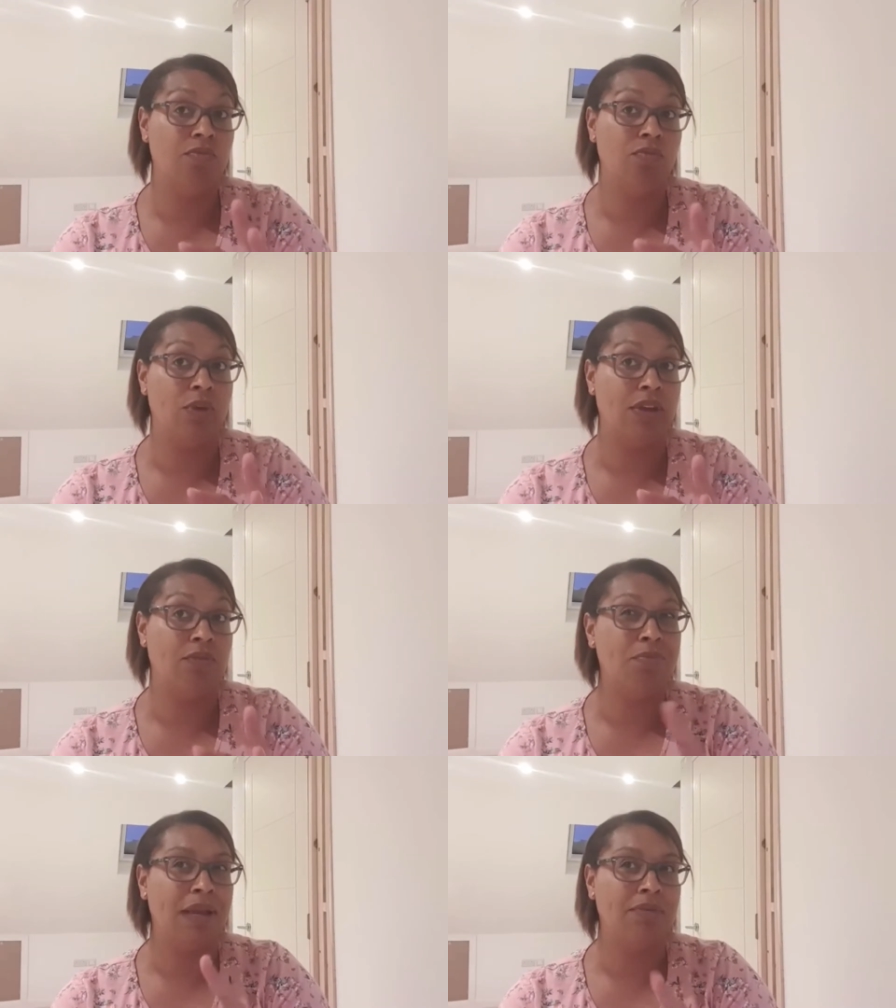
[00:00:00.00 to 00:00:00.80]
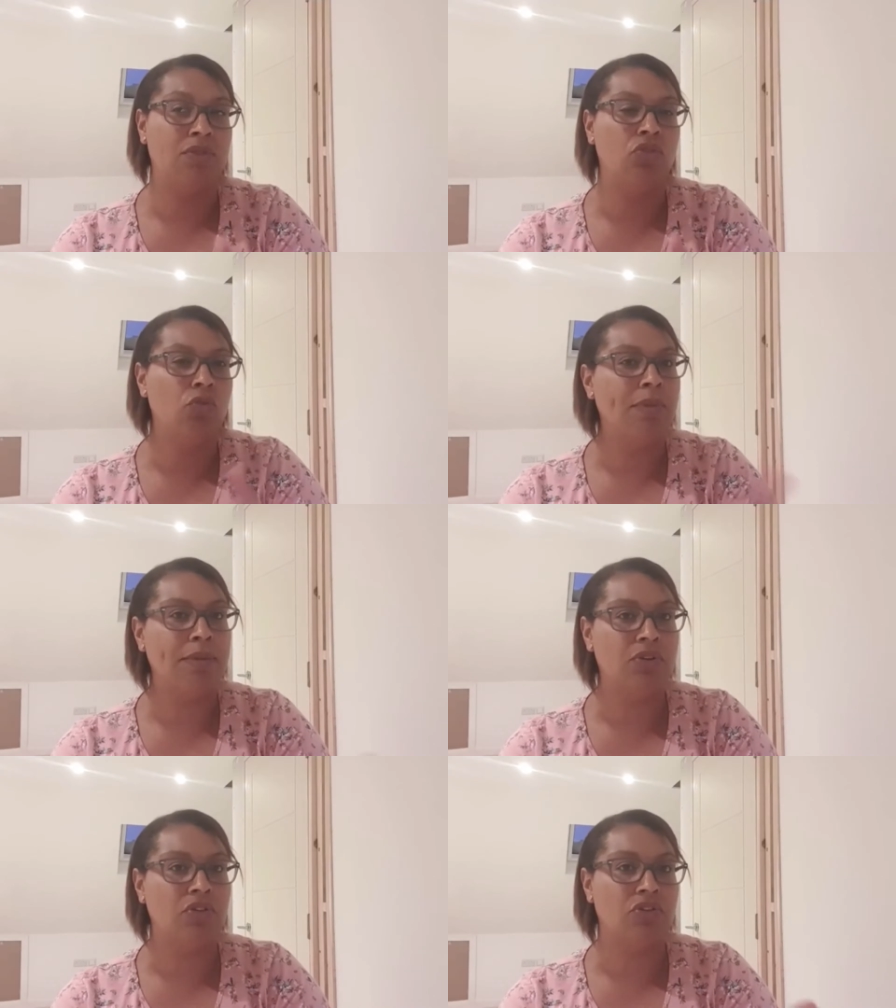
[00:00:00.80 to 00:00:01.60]
with maybe
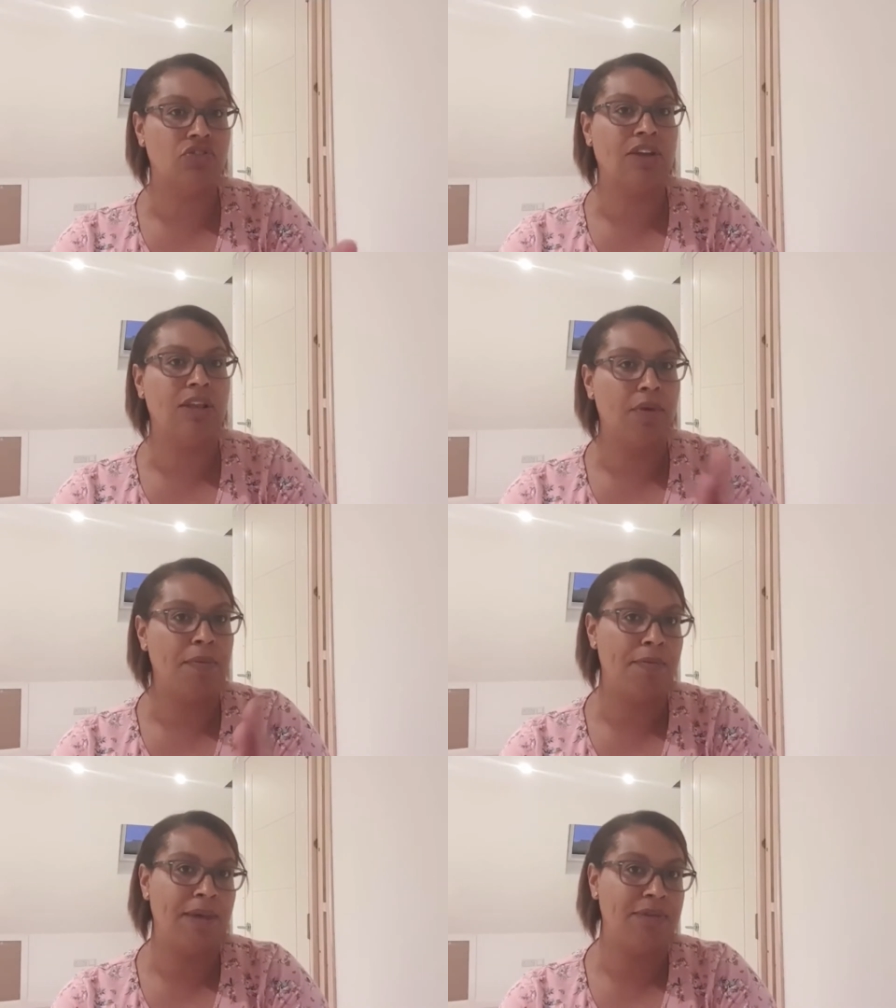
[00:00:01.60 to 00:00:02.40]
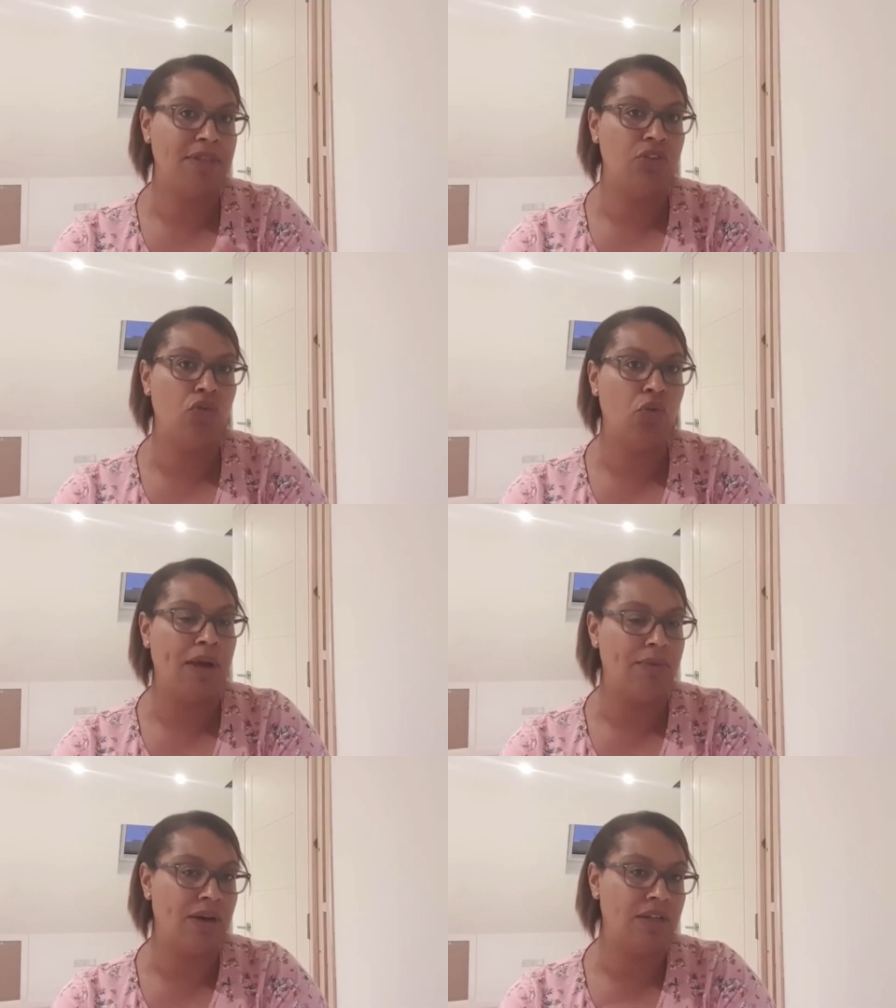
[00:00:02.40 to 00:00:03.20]
not the Australia one, but maybe the
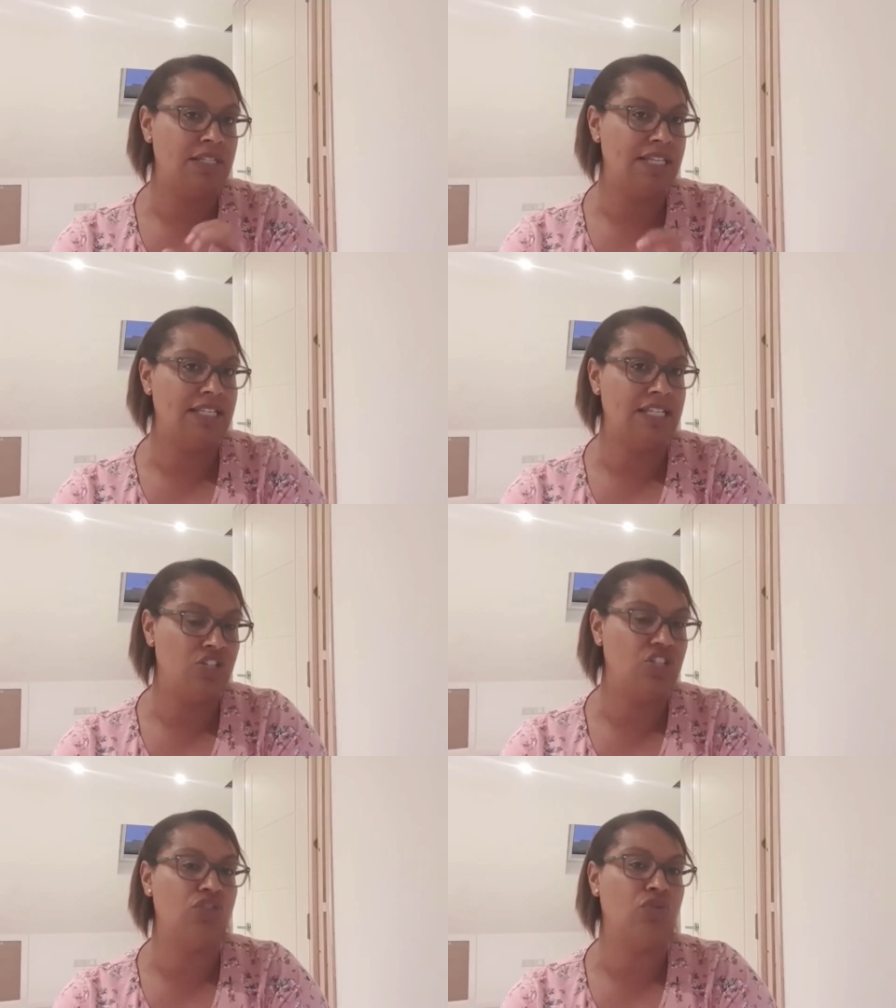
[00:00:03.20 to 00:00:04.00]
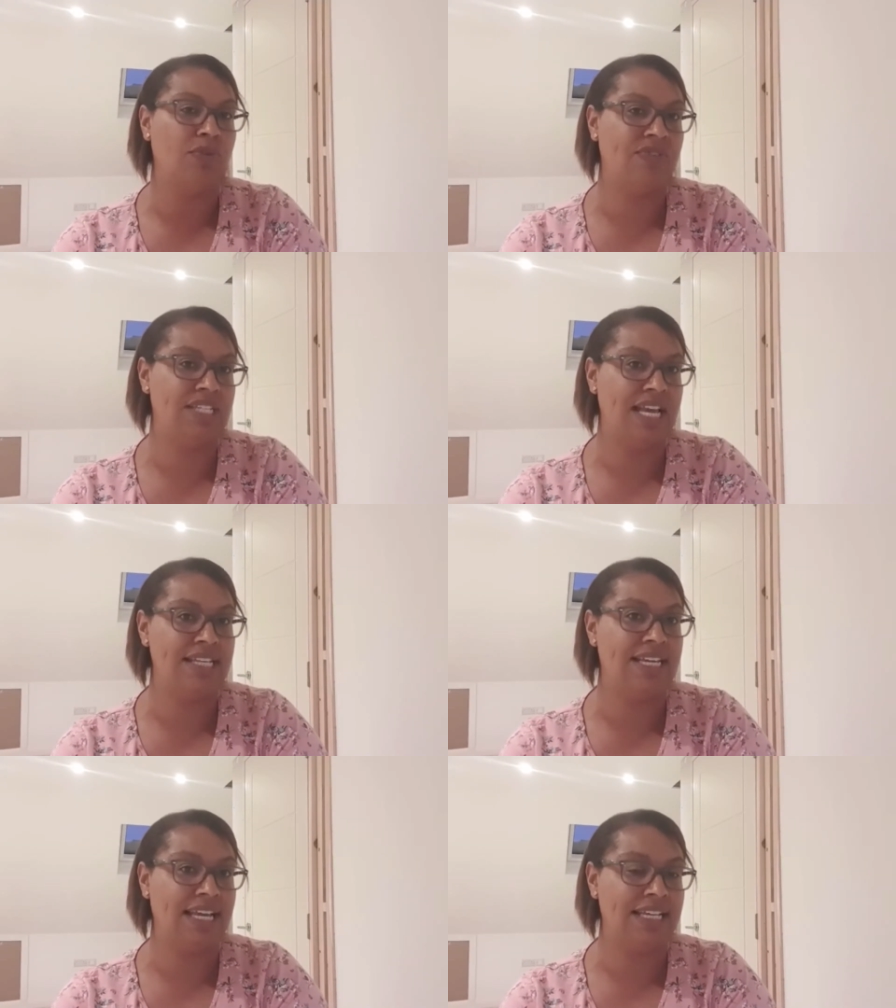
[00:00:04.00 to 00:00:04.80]
Norway one, sending chilled with a
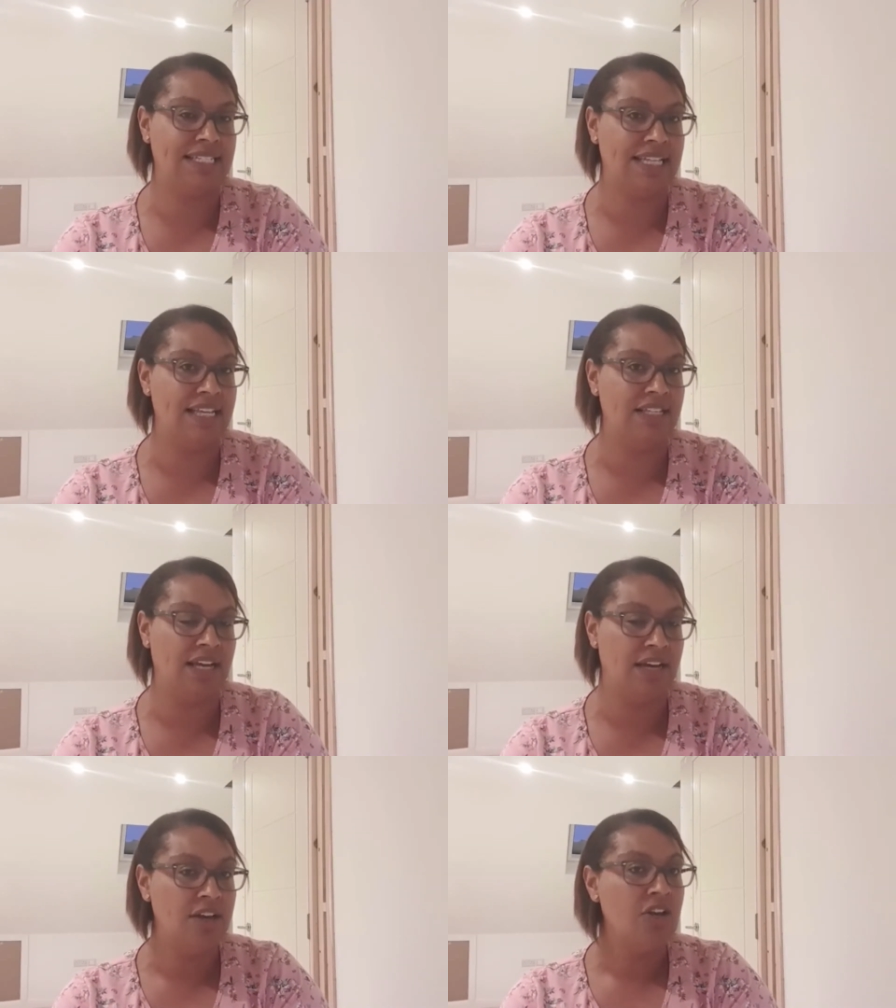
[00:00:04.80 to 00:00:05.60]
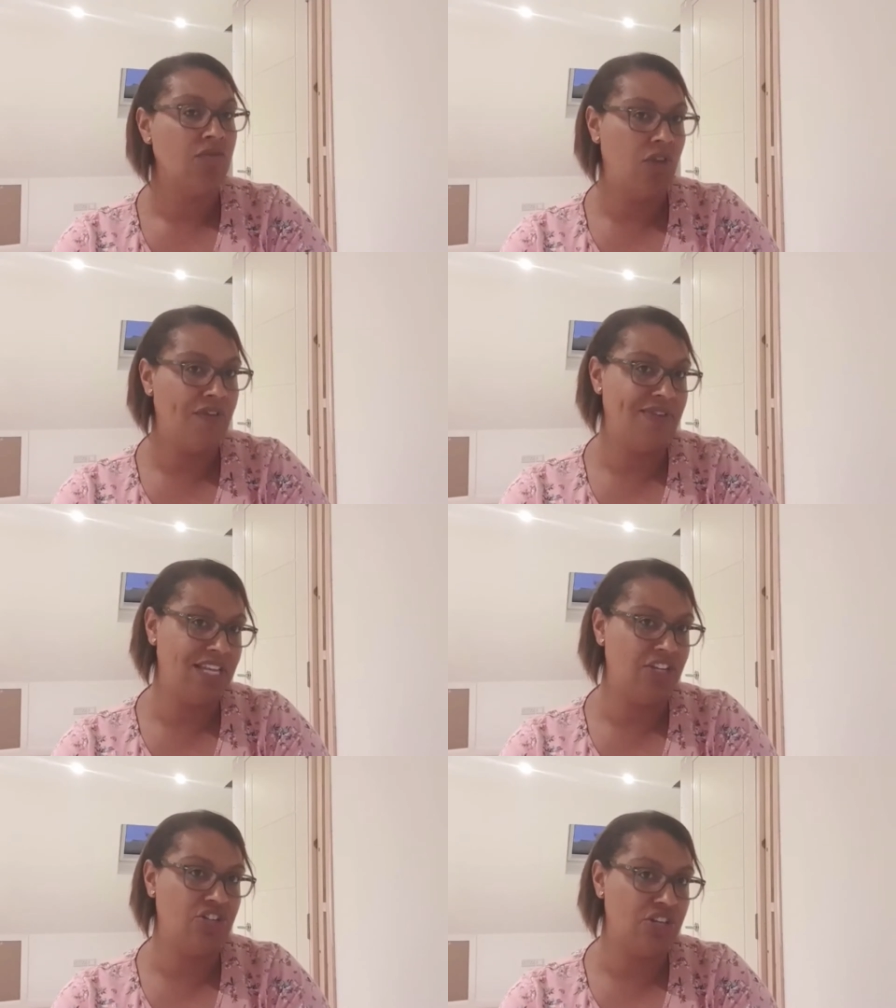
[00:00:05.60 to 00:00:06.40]
10-day extender rather
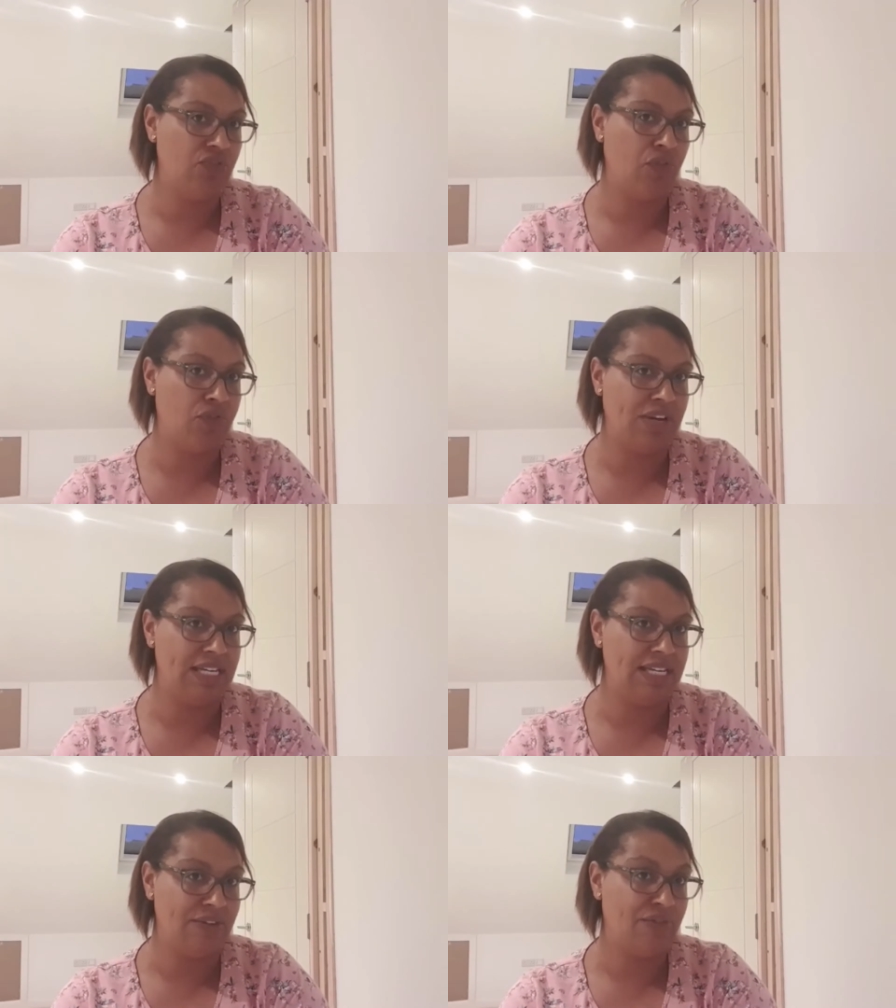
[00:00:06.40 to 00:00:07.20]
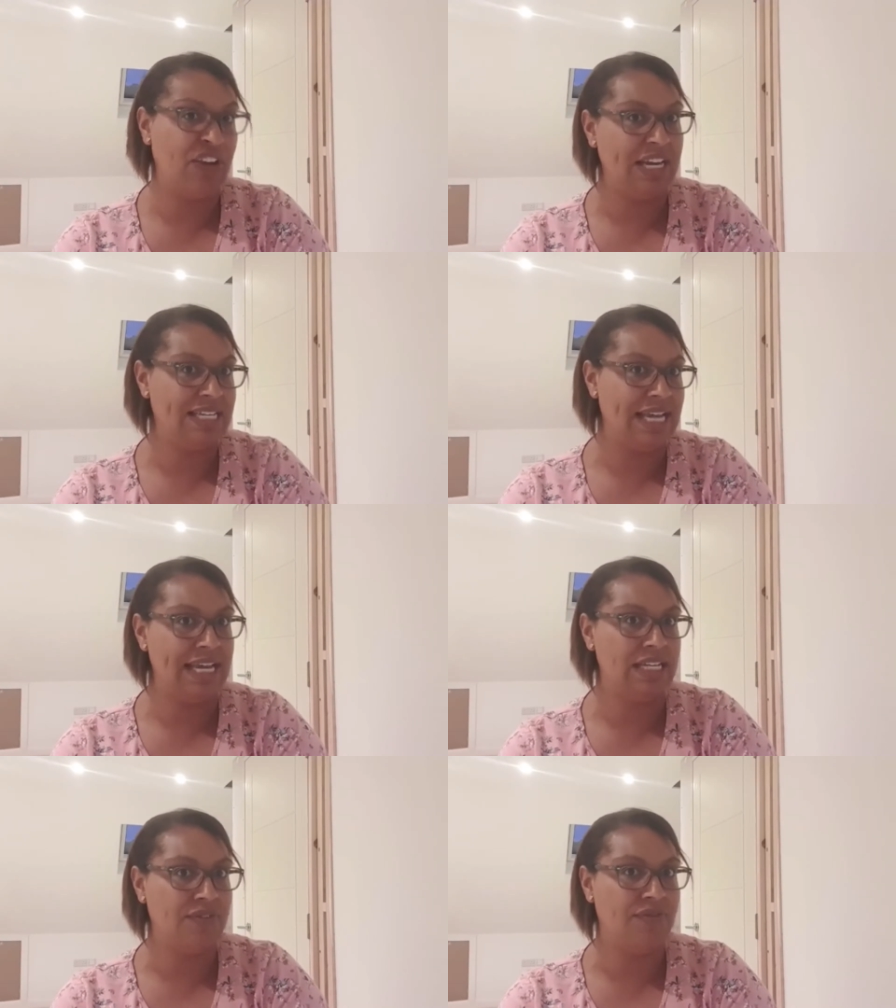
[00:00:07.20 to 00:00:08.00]
than a general
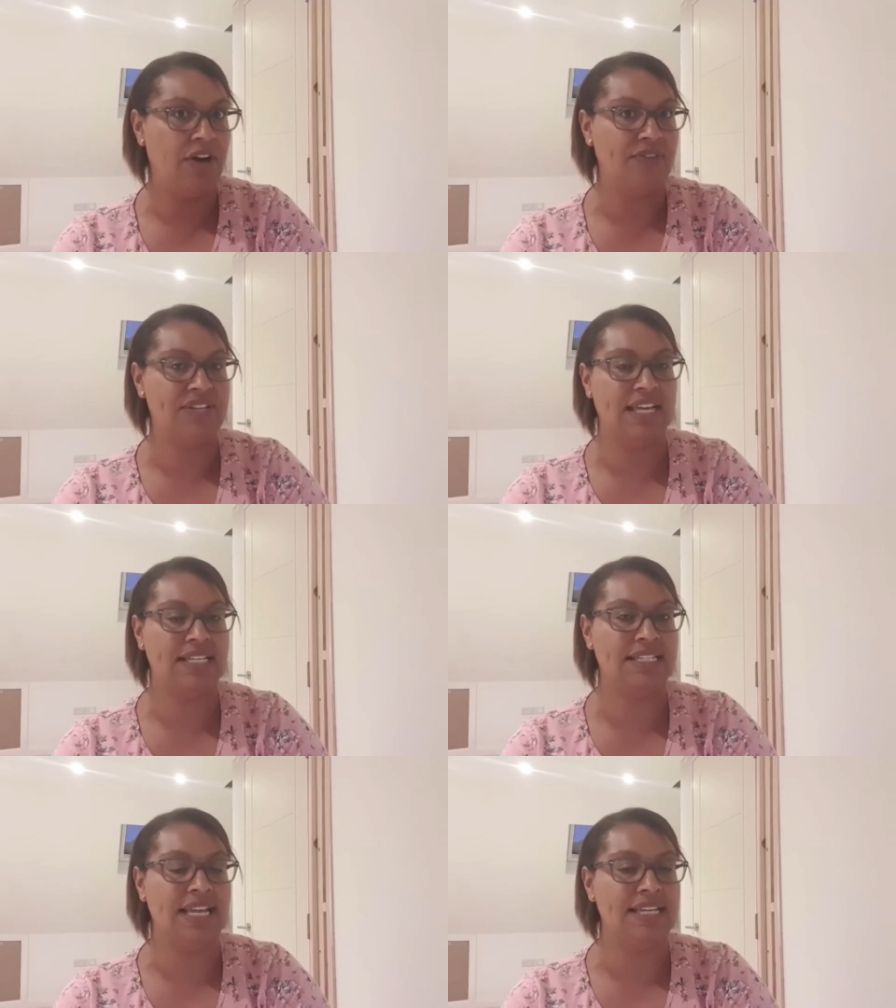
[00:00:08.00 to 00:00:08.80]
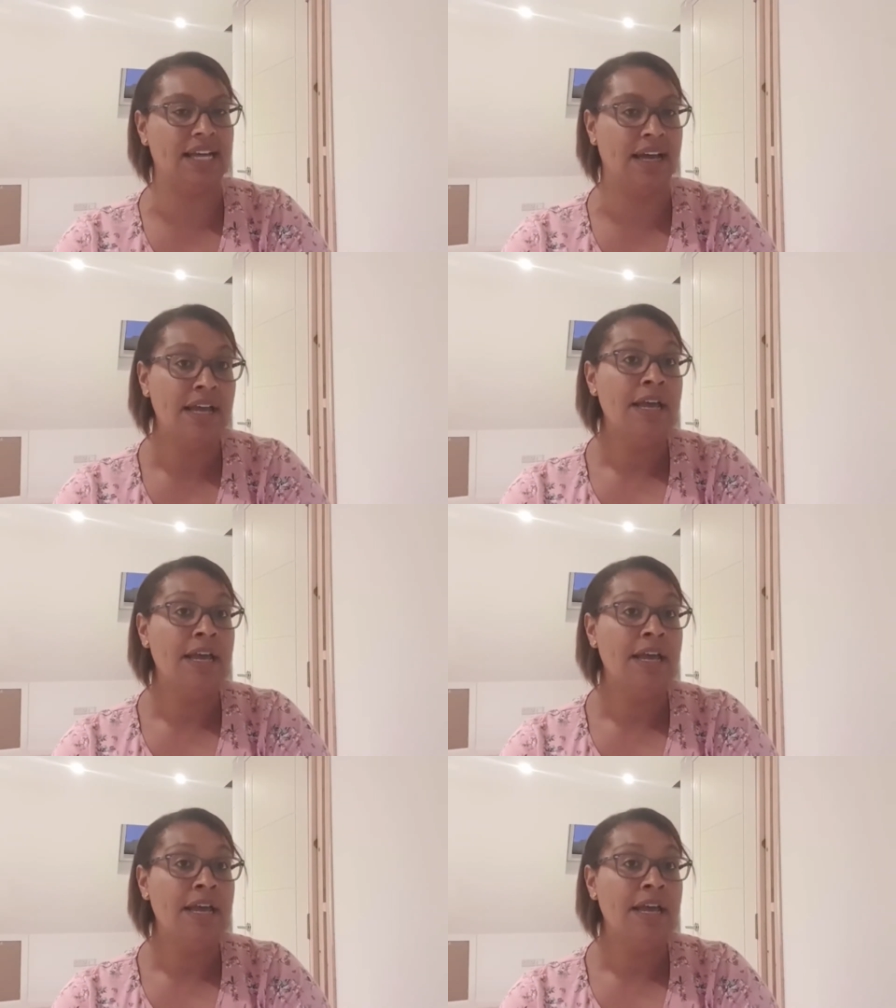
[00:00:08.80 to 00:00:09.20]
3-day to 5-day extender.